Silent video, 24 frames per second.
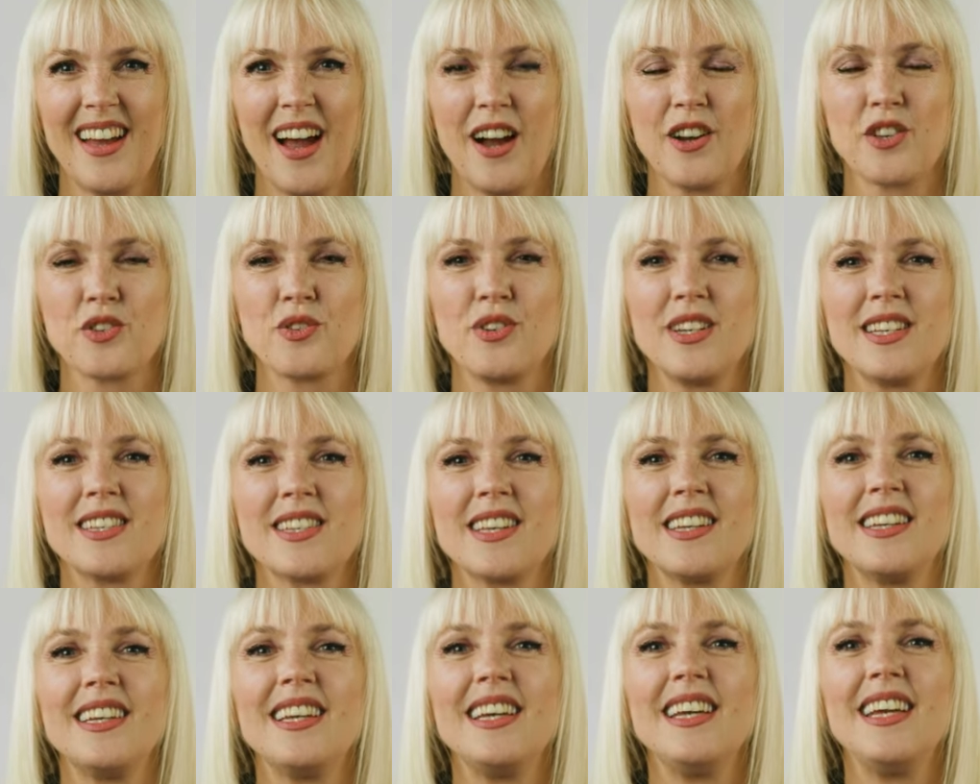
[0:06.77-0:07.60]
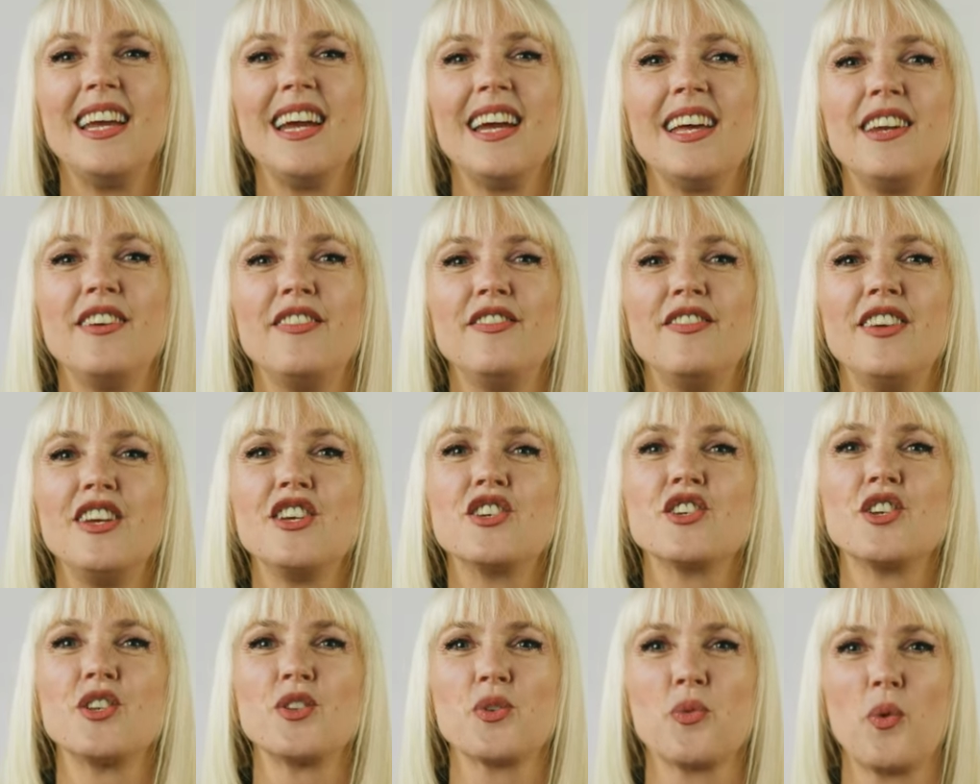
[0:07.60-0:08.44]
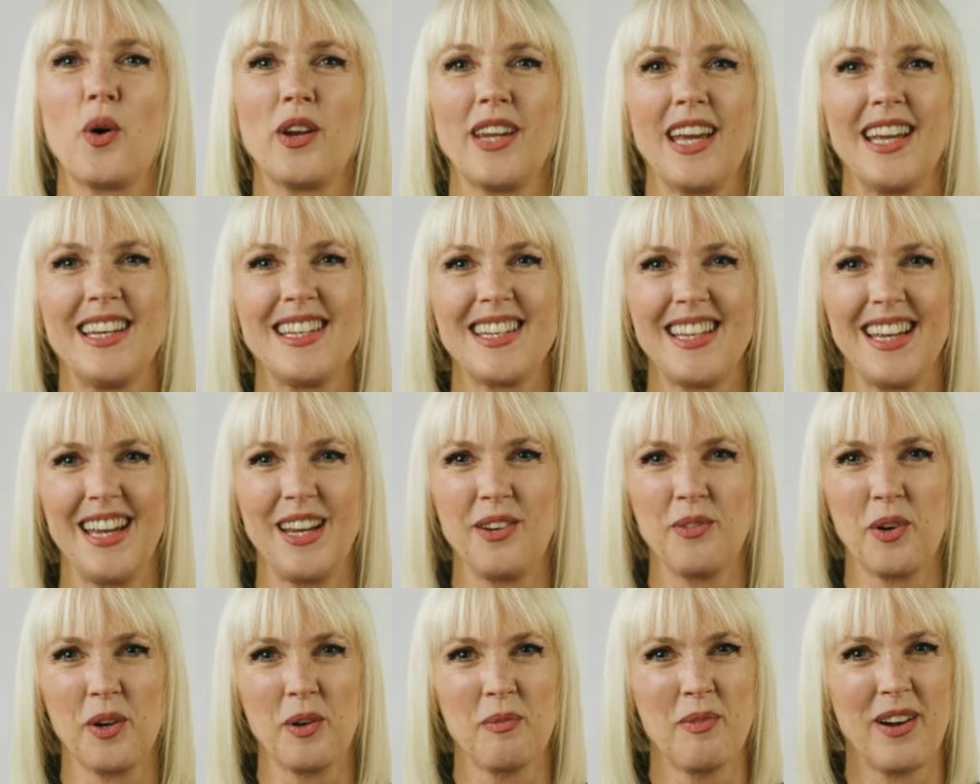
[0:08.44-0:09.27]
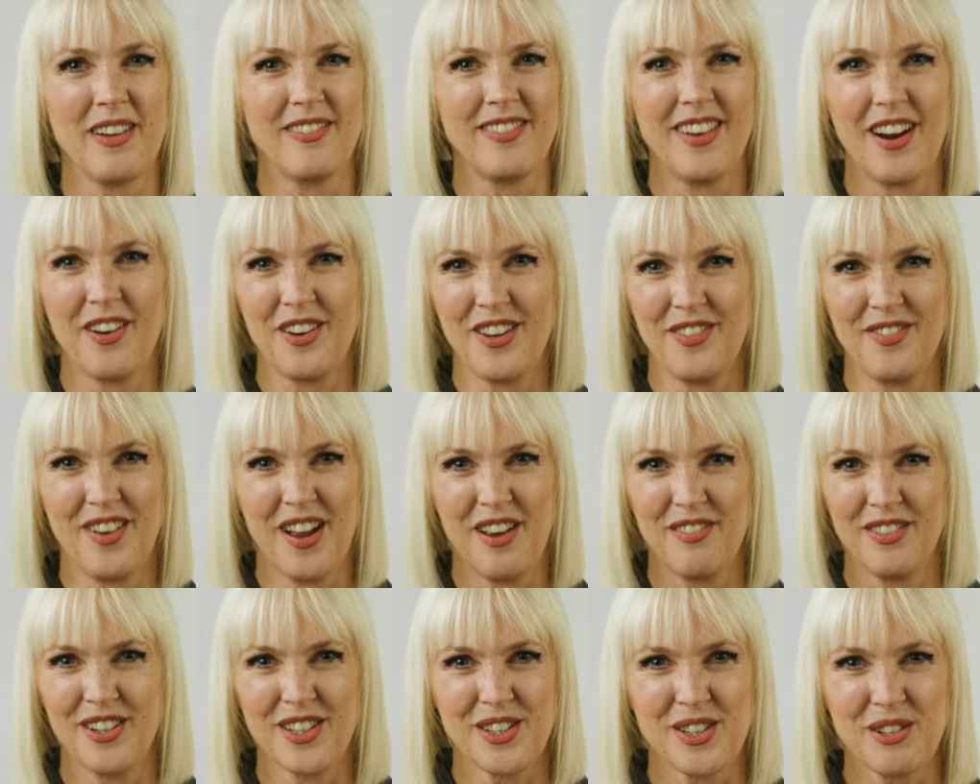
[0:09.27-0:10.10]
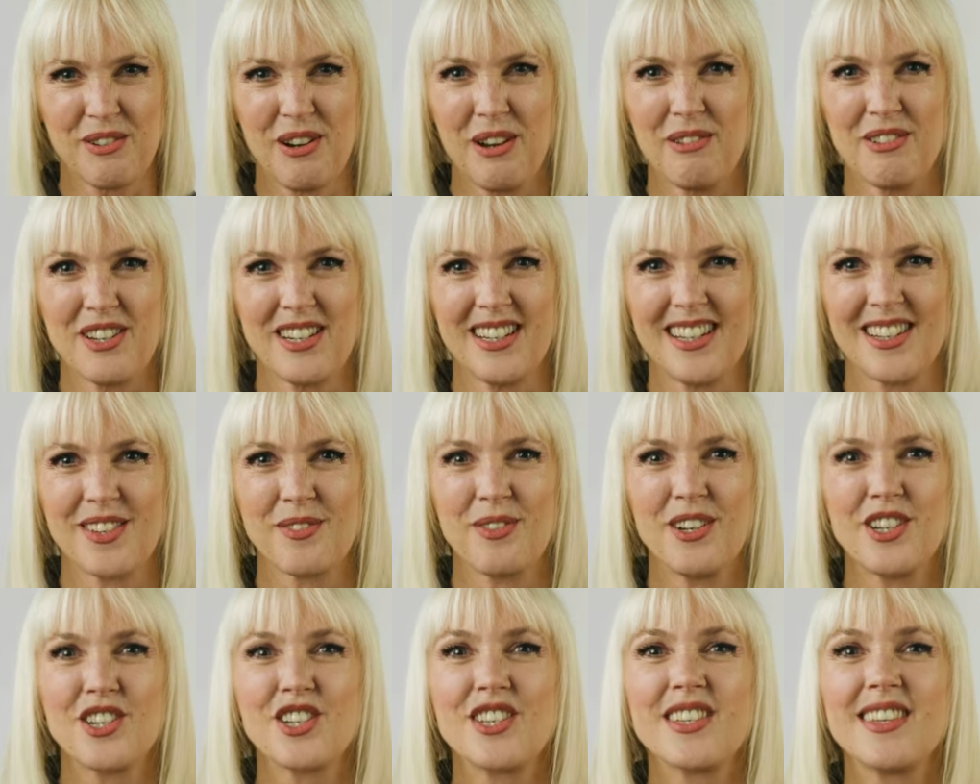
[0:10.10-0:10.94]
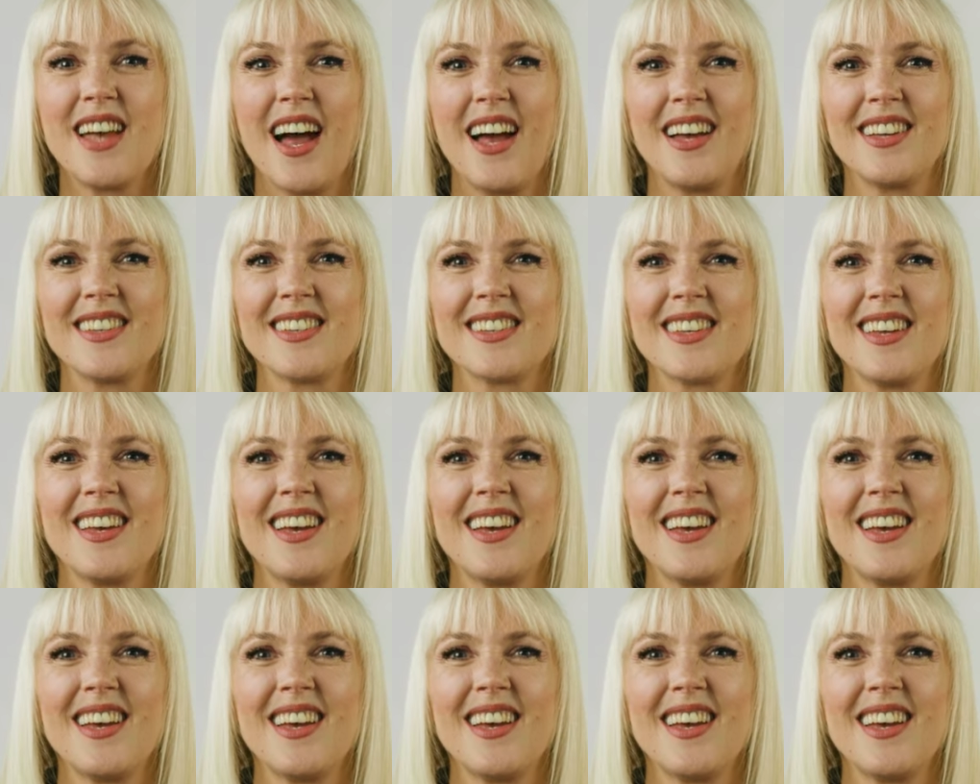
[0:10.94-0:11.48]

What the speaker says: I was recently in Ephesians 1:18, one of my very favourite scriptures, which says,